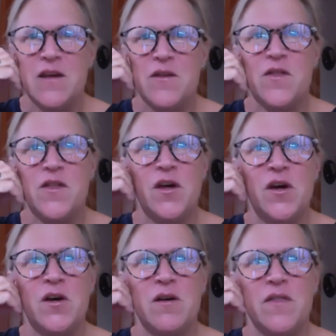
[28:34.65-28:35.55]

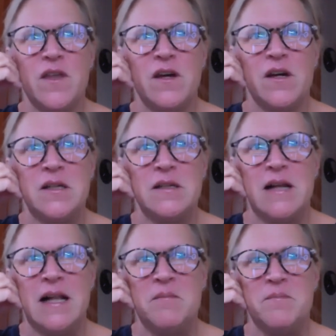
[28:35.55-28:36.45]
The, the
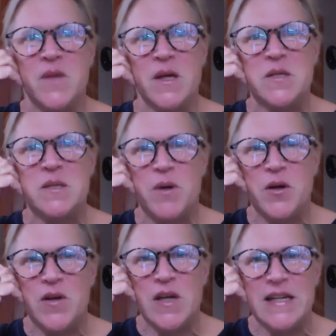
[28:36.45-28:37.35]
um,
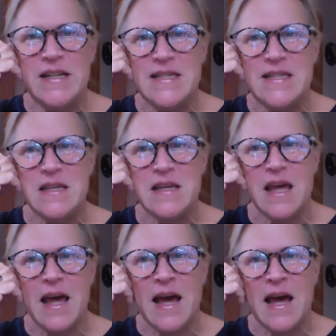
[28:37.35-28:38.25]
experience
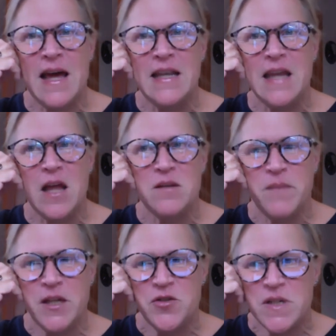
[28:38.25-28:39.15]
at
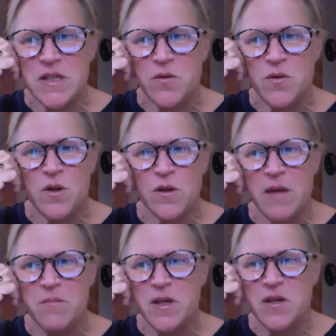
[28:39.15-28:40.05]
elementary school
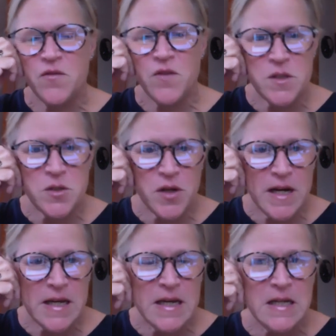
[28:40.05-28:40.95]
can be
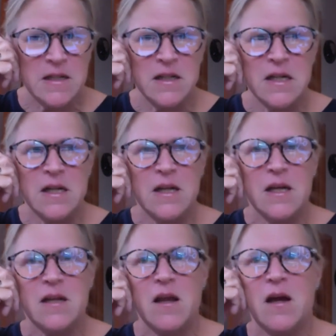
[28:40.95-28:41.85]
frustrating.
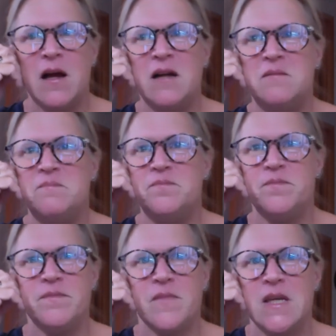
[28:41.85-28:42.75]
Um,
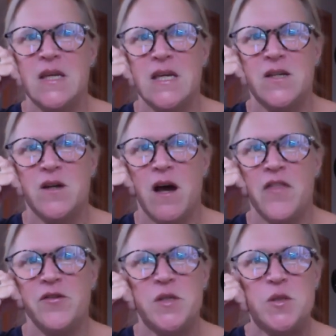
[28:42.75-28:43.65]

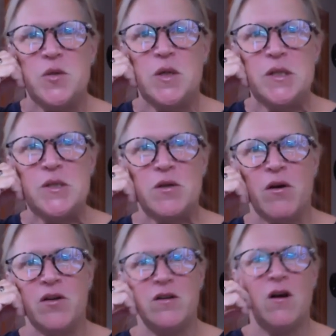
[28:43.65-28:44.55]
other students
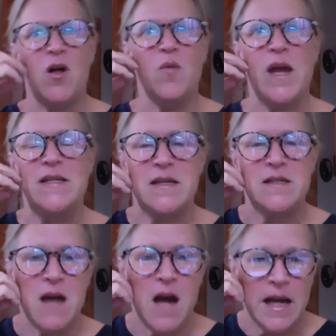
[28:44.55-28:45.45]
aren't always
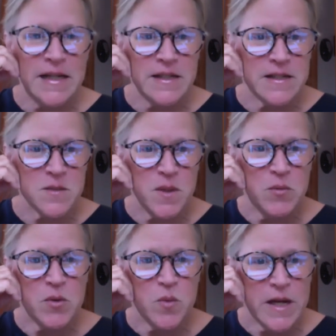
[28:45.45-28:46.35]
as kind as we
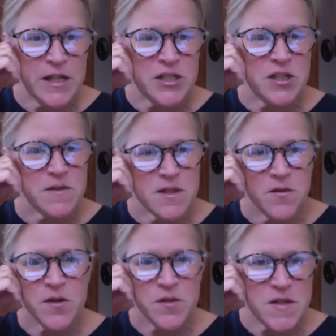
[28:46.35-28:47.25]
would wish. And
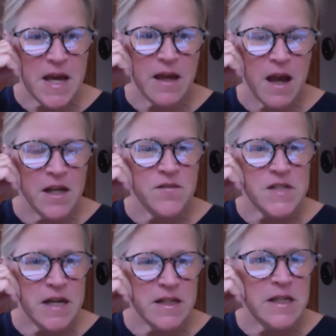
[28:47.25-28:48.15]
so there's that kind of
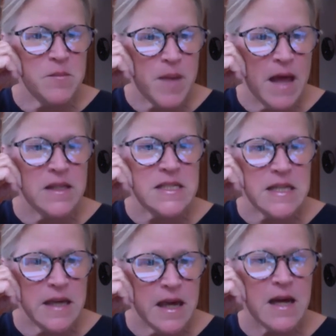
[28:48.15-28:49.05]
delicate
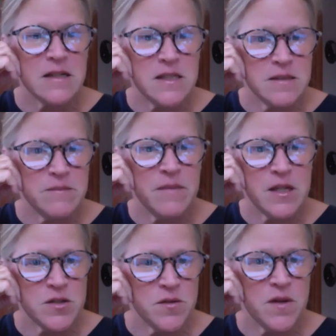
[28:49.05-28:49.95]
balancing act, make
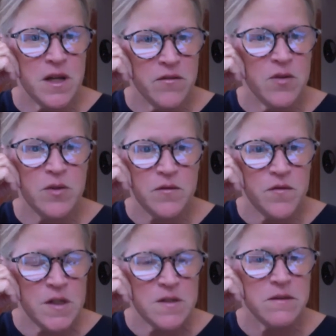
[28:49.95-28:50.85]
sure that everyone
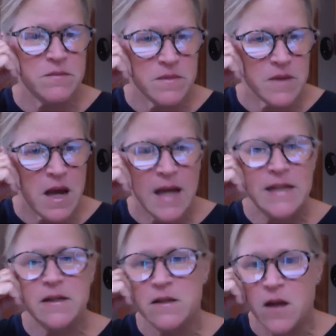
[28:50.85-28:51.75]
feels
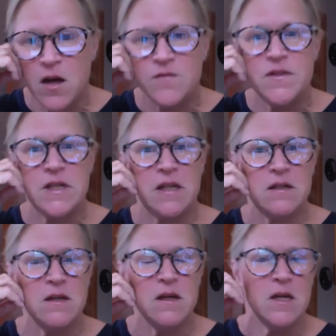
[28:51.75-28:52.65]
kind and loved
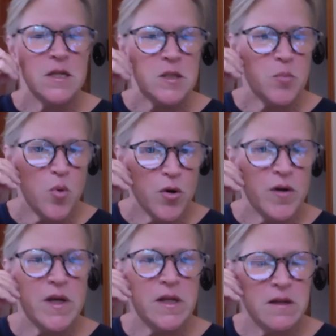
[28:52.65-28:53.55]
and
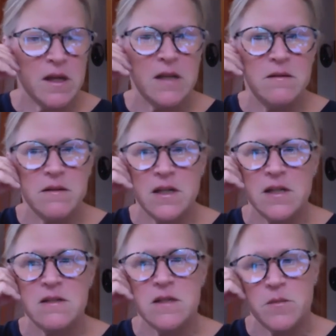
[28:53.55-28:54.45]
supported. And,
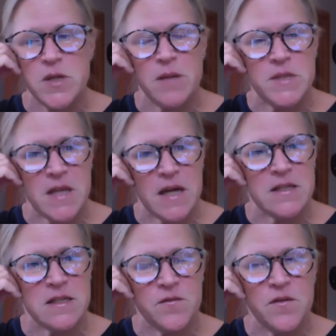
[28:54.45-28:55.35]
and sometimes
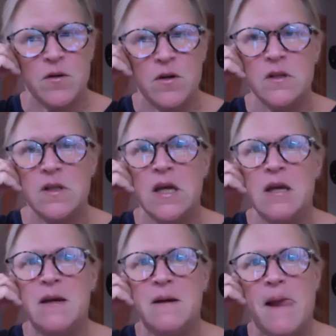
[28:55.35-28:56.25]
that's difficult
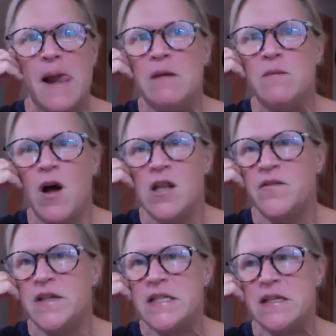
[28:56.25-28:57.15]
um, all
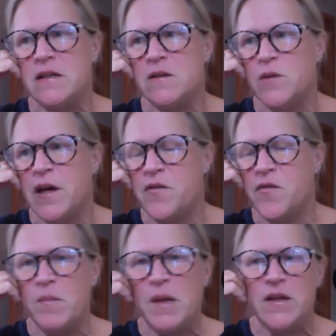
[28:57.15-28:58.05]
of us deal with
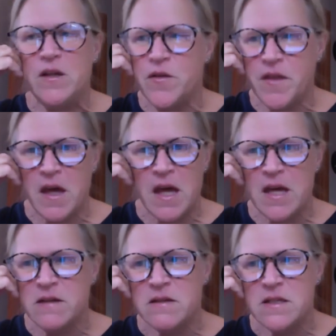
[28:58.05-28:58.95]
familial
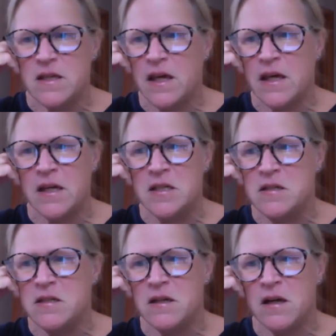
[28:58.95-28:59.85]
things
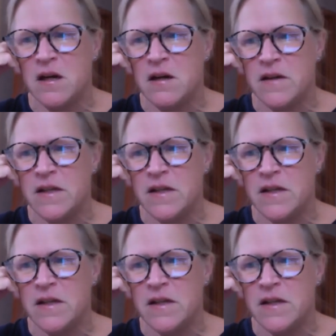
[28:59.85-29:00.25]
and uh, and